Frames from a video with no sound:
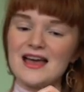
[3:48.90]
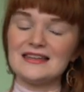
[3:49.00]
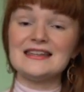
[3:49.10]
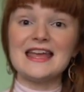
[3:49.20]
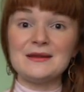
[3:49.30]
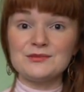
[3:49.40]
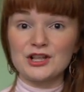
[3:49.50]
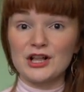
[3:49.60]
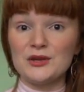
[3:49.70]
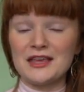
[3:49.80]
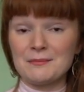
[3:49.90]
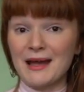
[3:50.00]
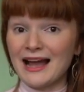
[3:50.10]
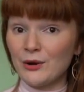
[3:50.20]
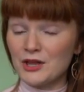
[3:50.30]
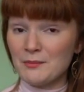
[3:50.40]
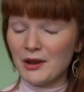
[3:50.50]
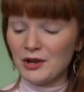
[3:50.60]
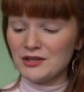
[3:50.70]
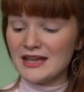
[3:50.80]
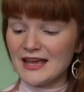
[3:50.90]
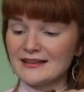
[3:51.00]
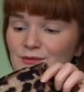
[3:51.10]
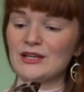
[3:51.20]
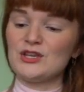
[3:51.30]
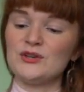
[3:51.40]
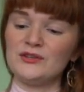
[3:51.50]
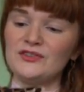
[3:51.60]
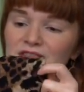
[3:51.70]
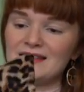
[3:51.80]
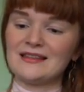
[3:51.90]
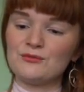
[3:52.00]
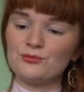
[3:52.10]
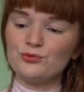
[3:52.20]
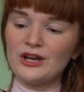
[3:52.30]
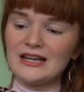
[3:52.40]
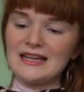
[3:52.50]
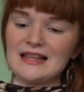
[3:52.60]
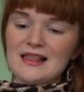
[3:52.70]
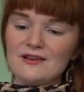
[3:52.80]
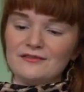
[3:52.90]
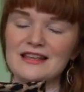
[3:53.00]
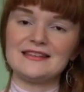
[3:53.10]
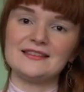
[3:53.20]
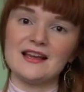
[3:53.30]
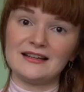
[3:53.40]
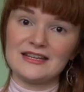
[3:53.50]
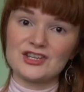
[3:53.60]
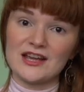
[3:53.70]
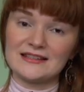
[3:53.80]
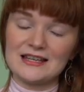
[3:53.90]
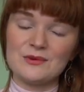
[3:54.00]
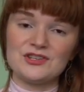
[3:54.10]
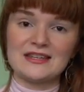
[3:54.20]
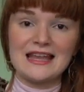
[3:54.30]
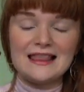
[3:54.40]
named clothing polo neck. So I used this really lovely snuggly jersey, which is a